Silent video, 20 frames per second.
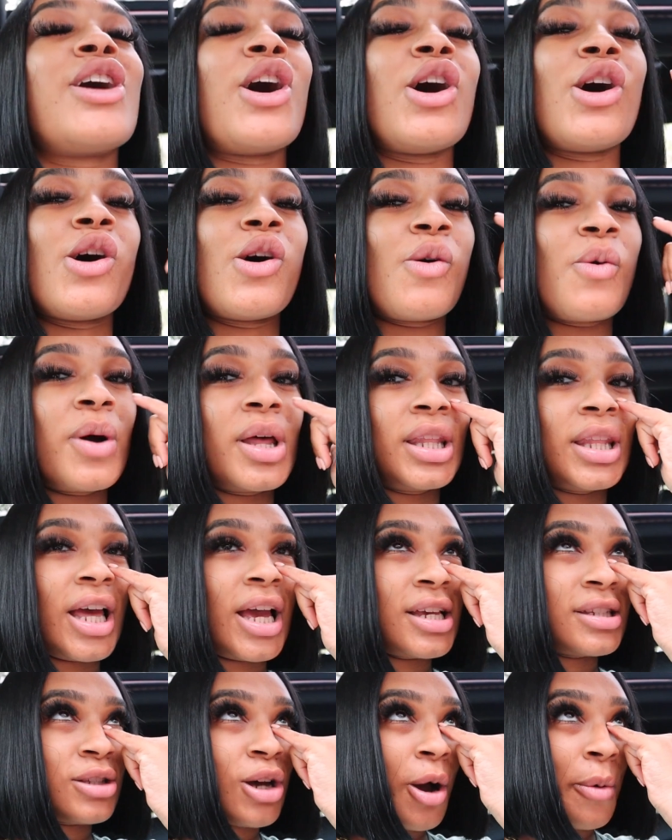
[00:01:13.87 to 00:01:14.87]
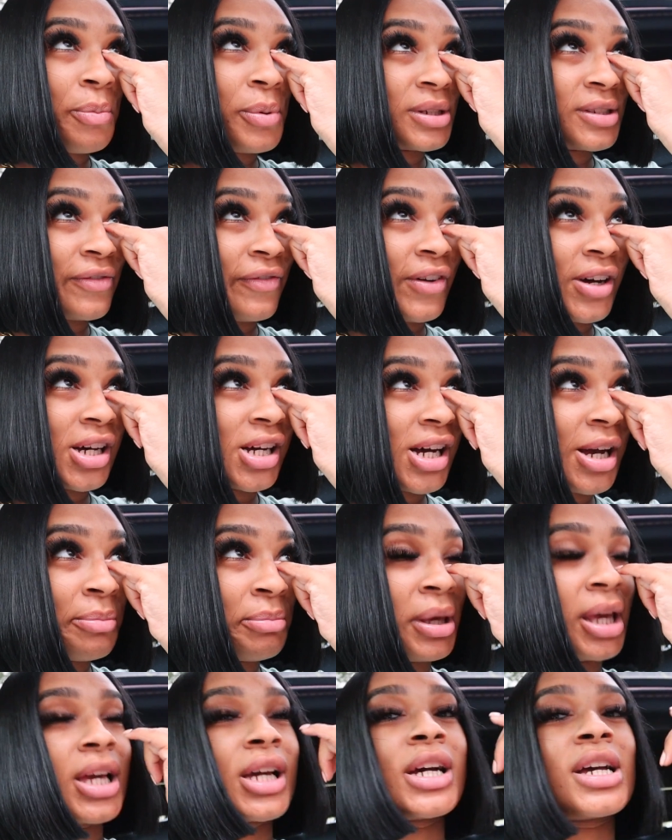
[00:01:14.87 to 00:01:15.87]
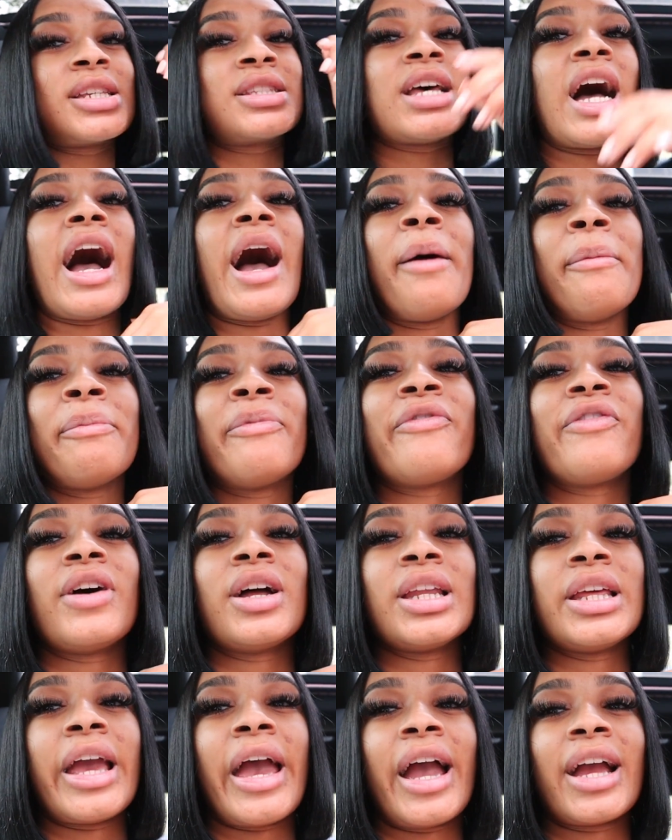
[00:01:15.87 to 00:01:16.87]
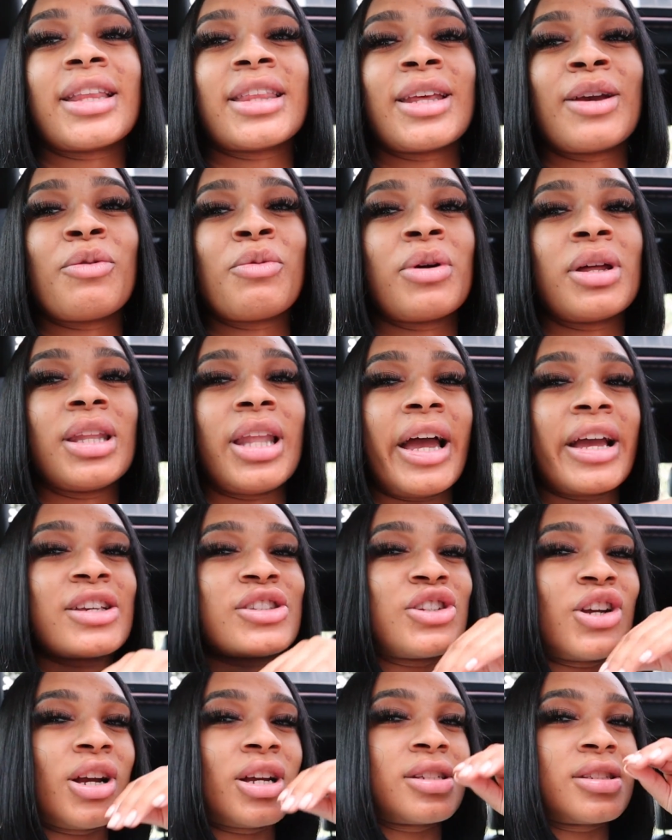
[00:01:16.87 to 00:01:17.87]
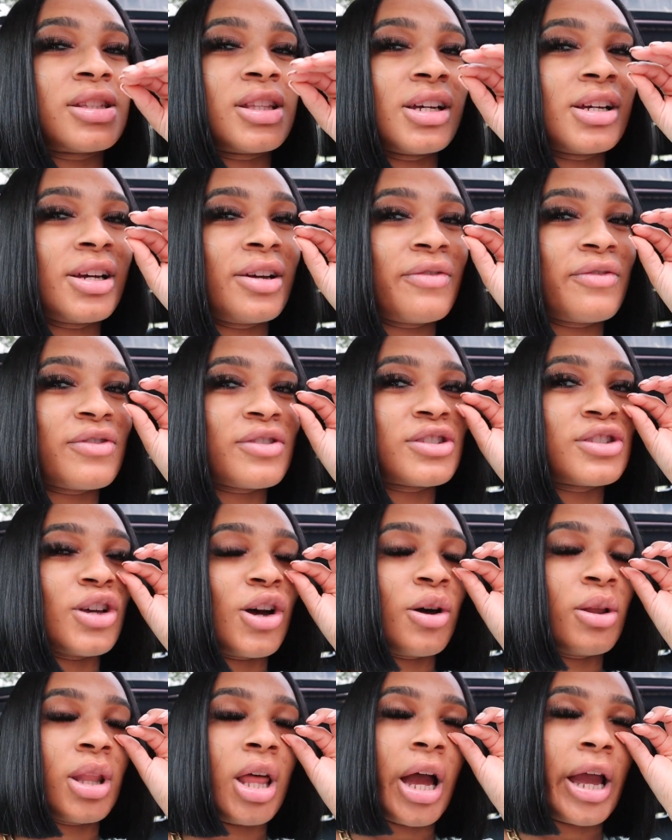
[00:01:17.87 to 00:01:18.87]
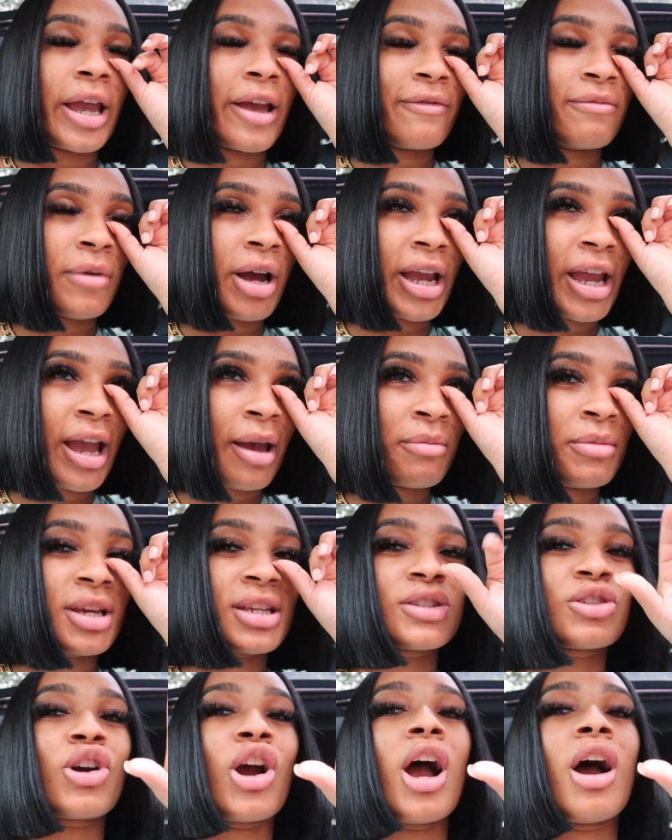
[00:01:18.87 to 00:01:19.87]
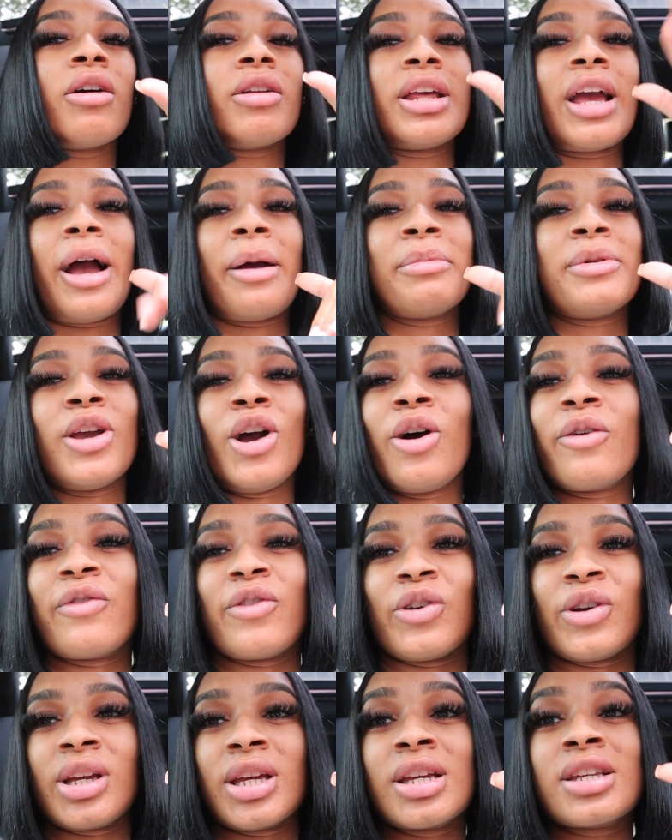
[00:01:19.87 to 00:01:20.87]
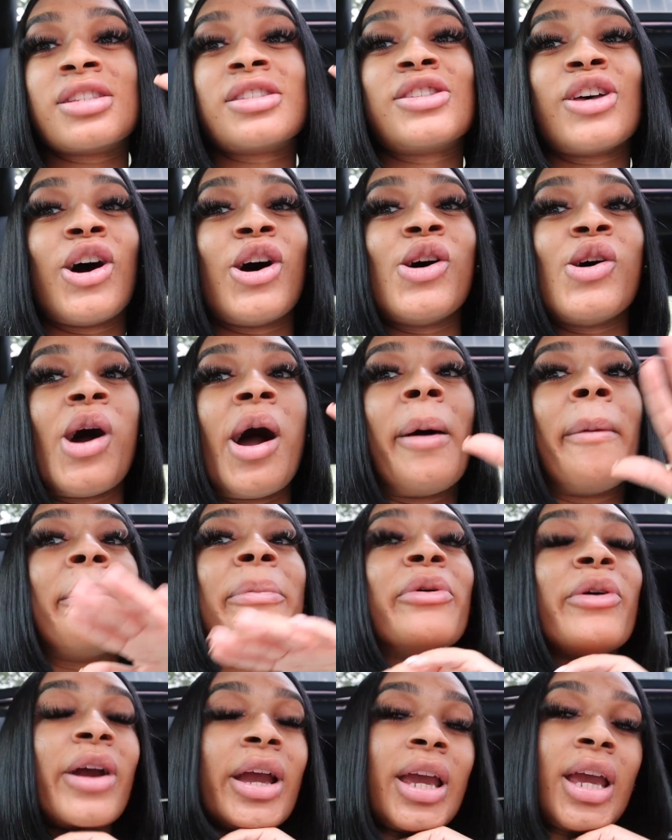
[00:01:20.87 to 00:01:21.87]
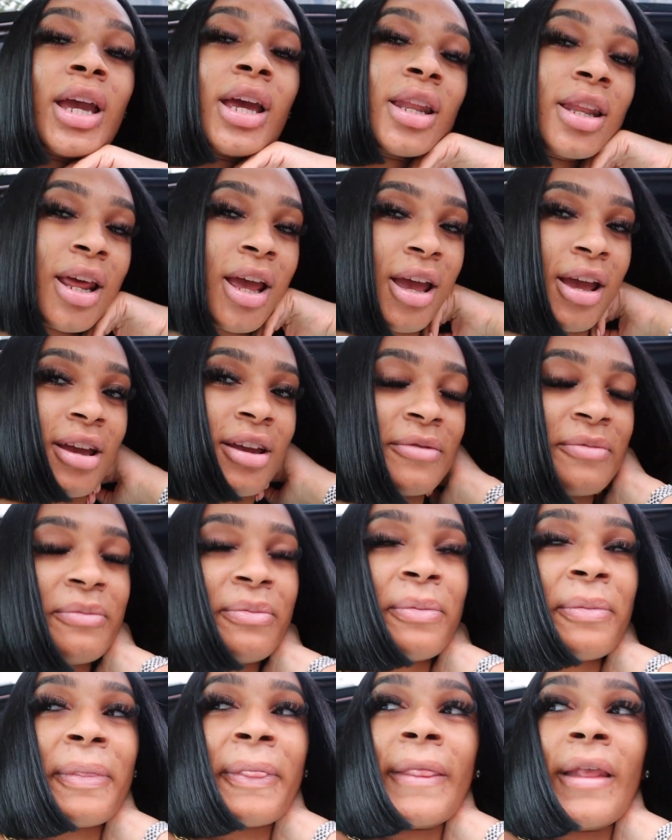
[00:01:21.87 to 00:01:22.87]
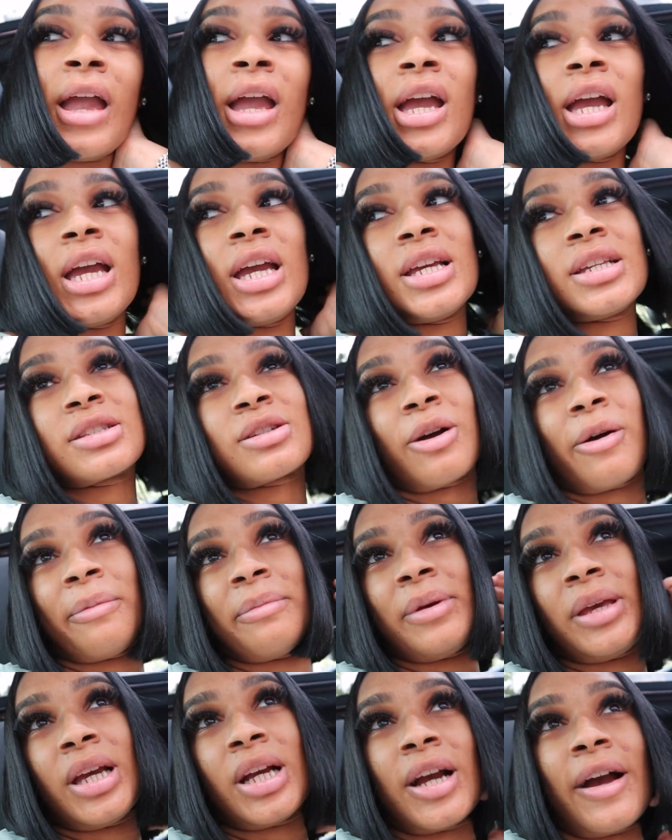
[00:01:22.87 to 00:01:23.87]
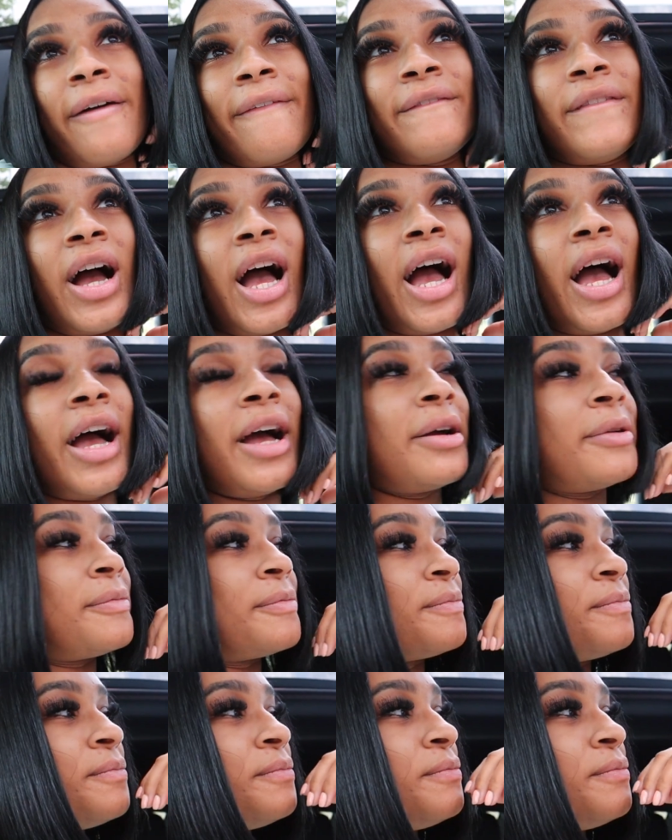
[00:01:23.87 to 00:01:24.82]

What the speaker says: So let's hope it's fun, because I'm funny acting with like certain stuff. So like if Miami is crowded, I'd be over it. So I'm praying that it's gonna be a good vibe.